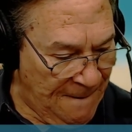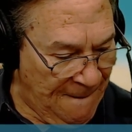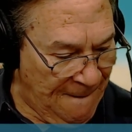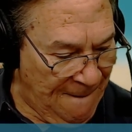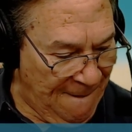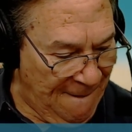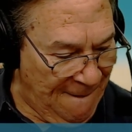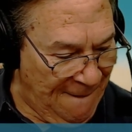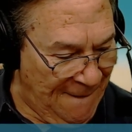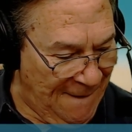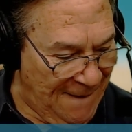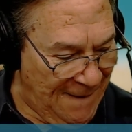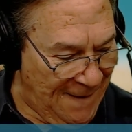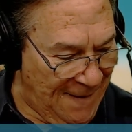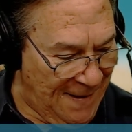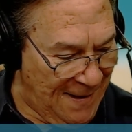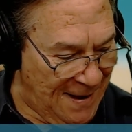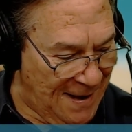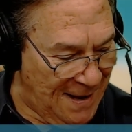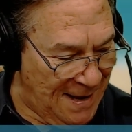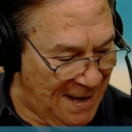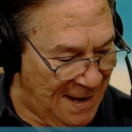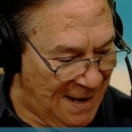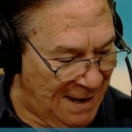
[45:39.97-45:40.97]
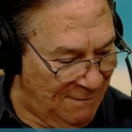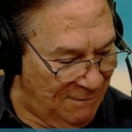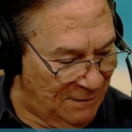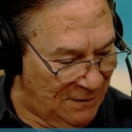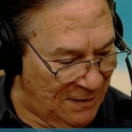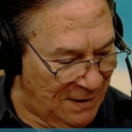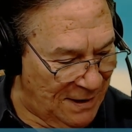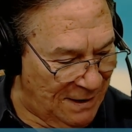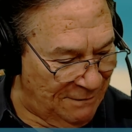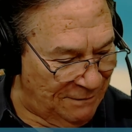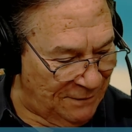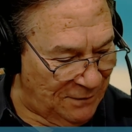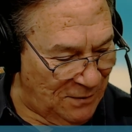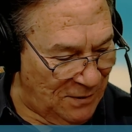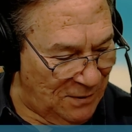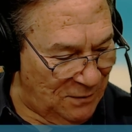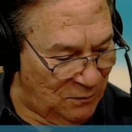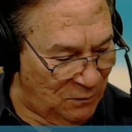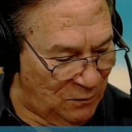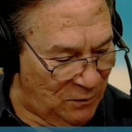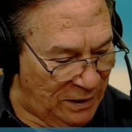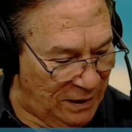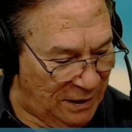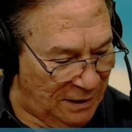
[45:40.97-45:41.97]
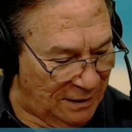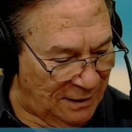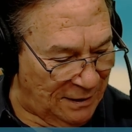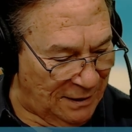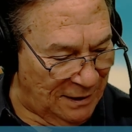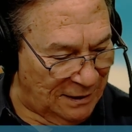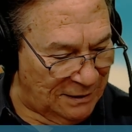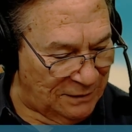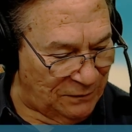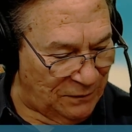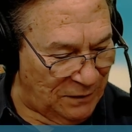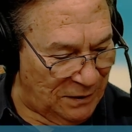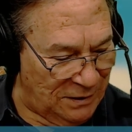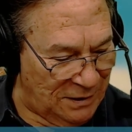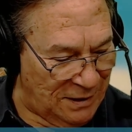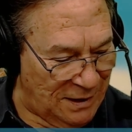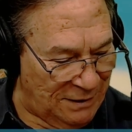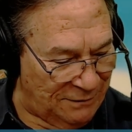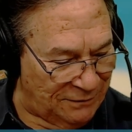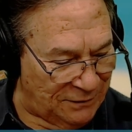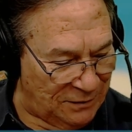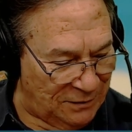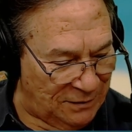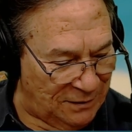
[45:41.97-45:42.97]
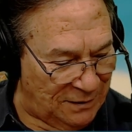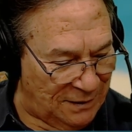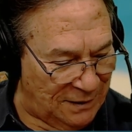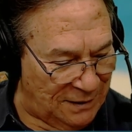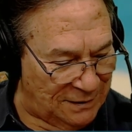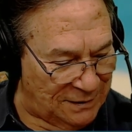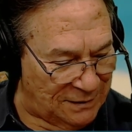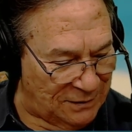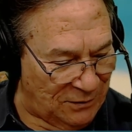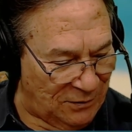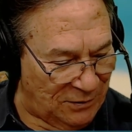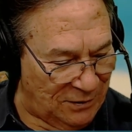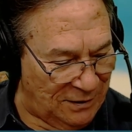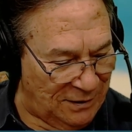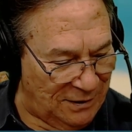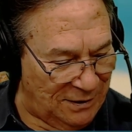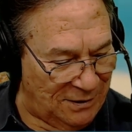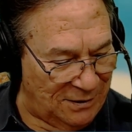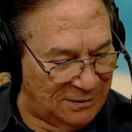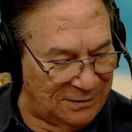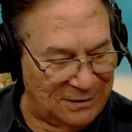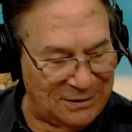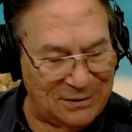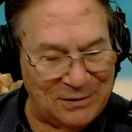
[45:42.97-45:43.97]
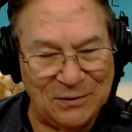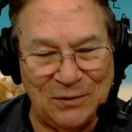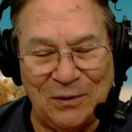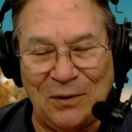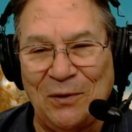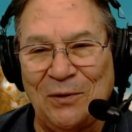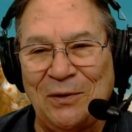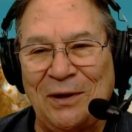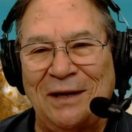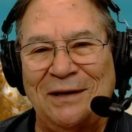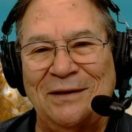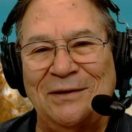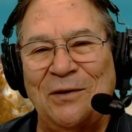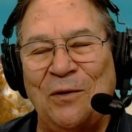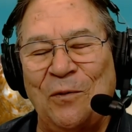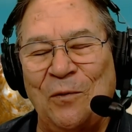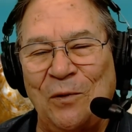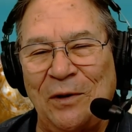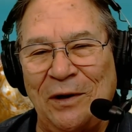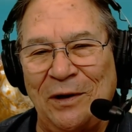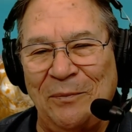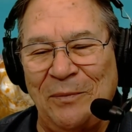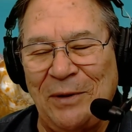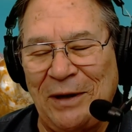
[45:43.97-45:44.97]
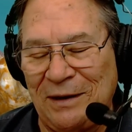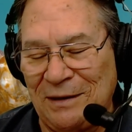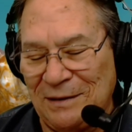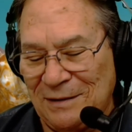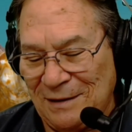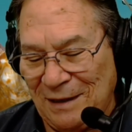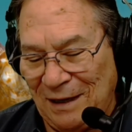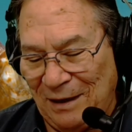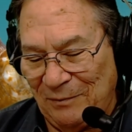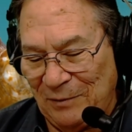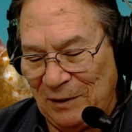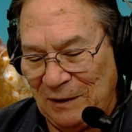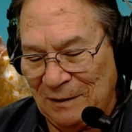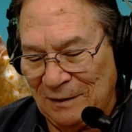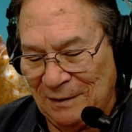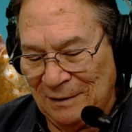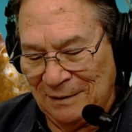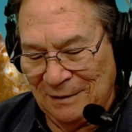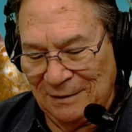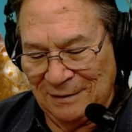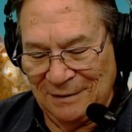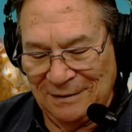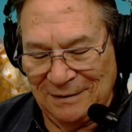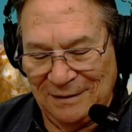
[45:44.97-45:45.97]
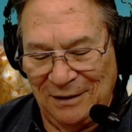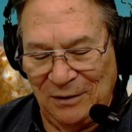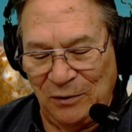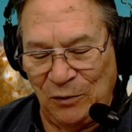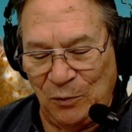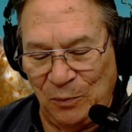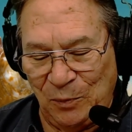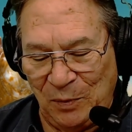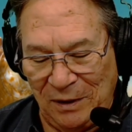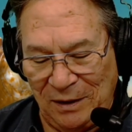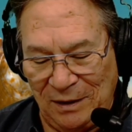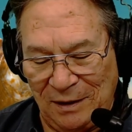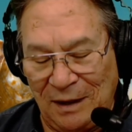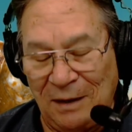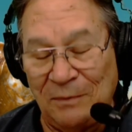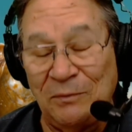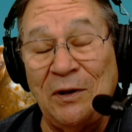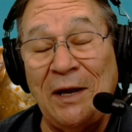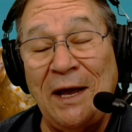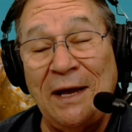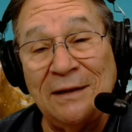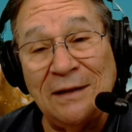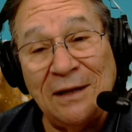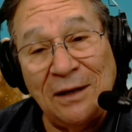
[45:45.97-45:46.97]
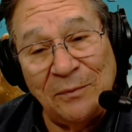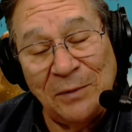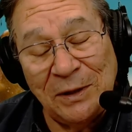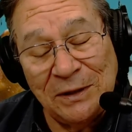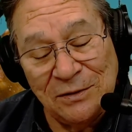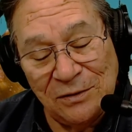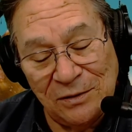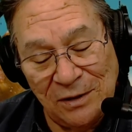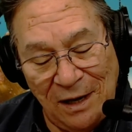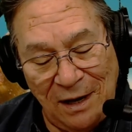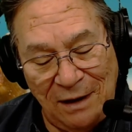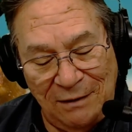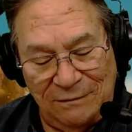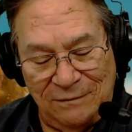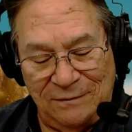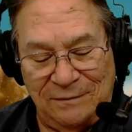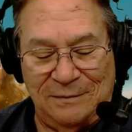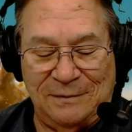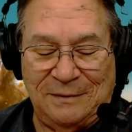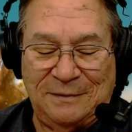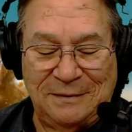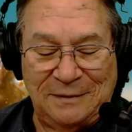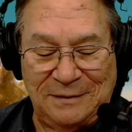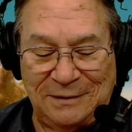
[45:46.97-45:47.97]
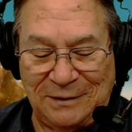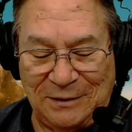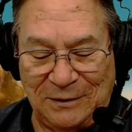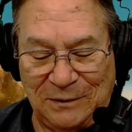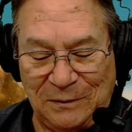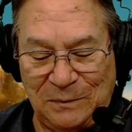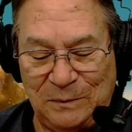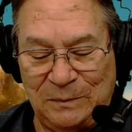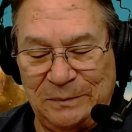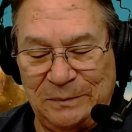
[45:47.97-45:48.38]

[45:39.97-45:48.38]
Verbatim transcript: Uh, haven't laughed all week. Thanks for the laughter today. Sorry I yelled at you. Okay, don't worry about it, Tammy. I hope uh, I'm glad that I made you laugh. So.